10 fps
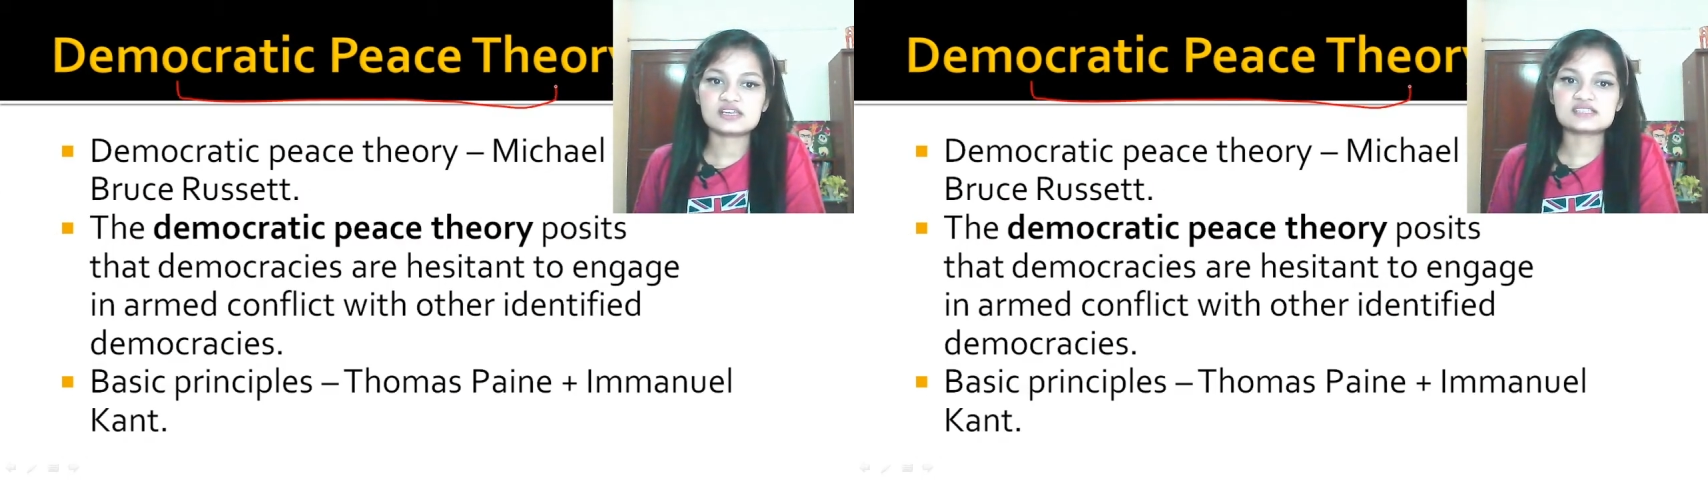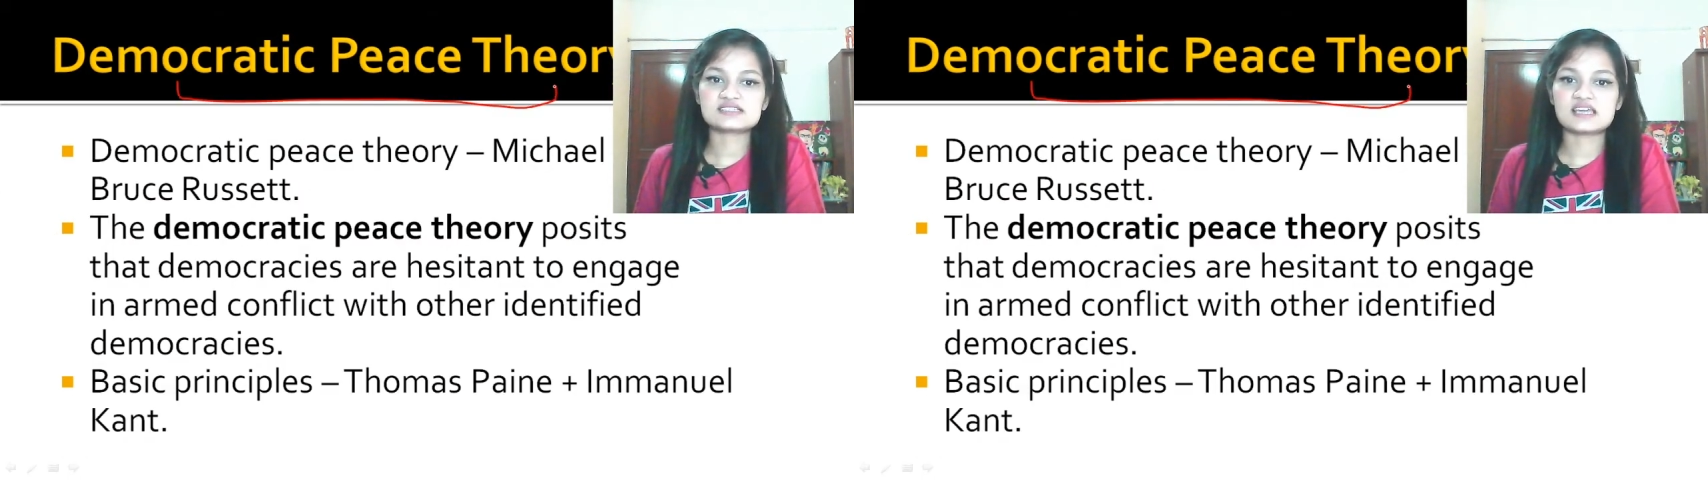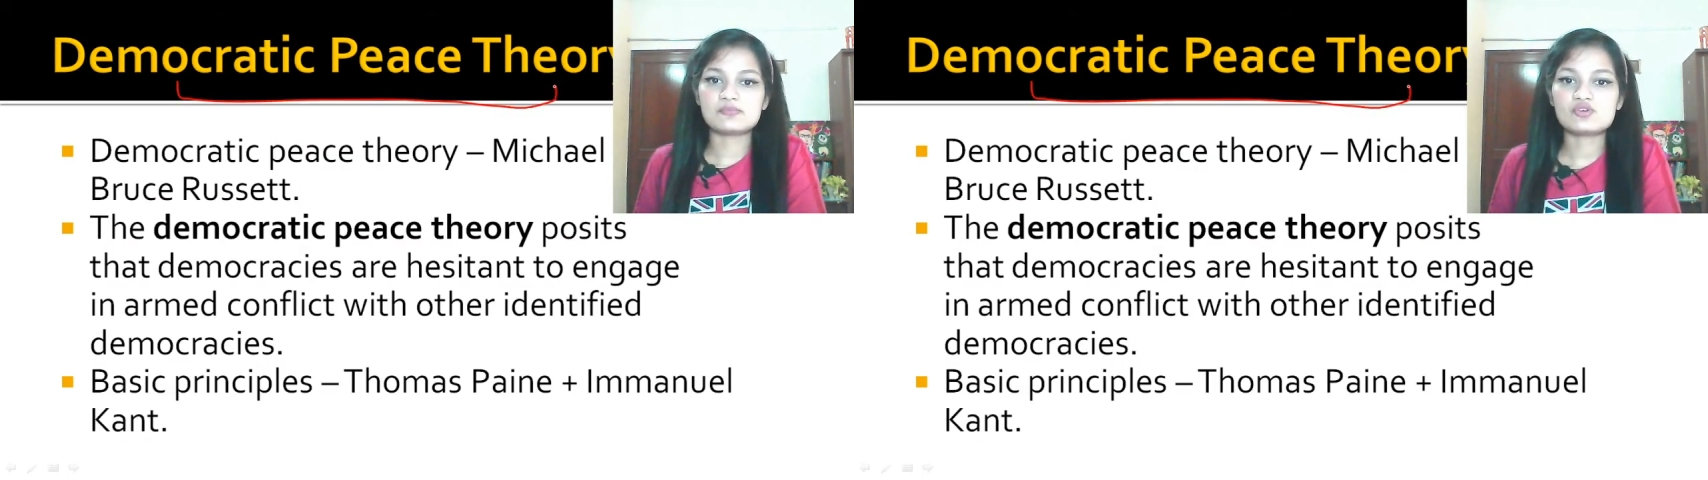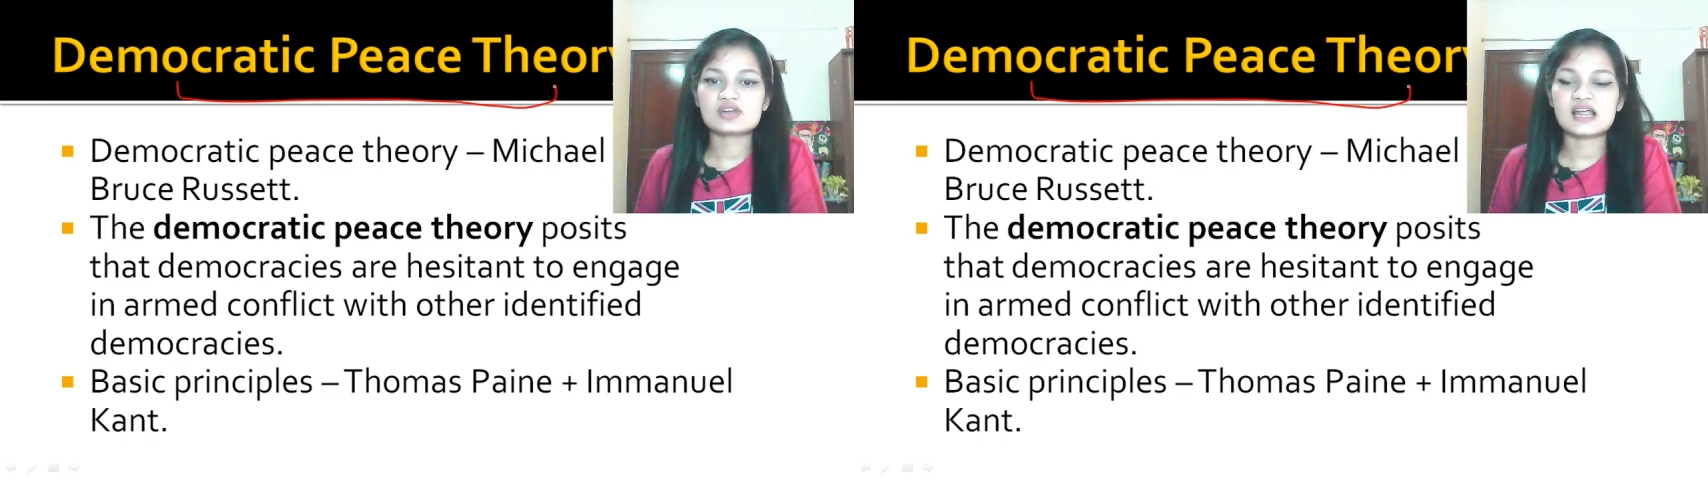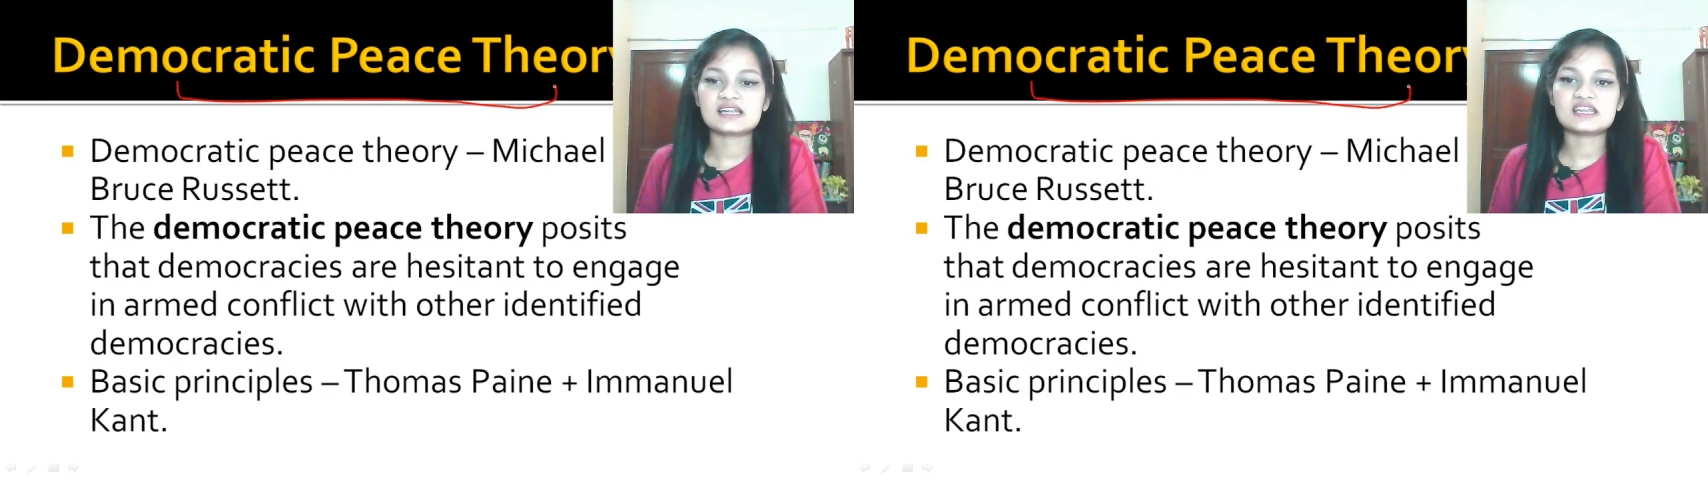is
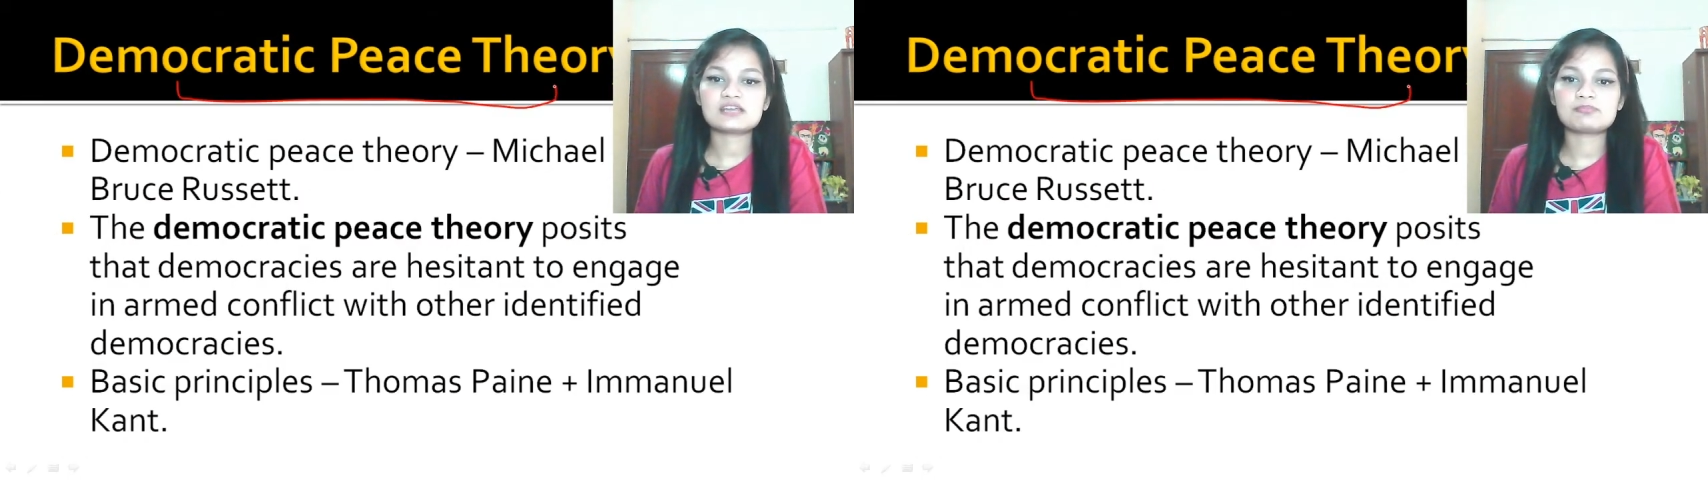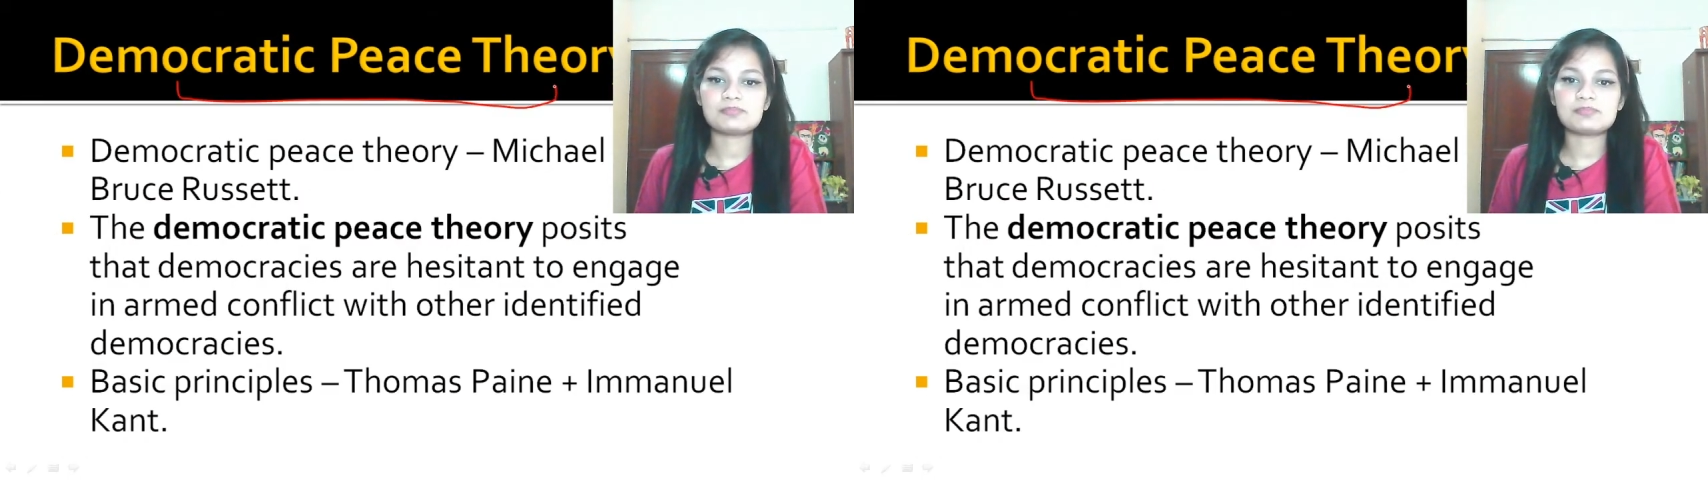democratic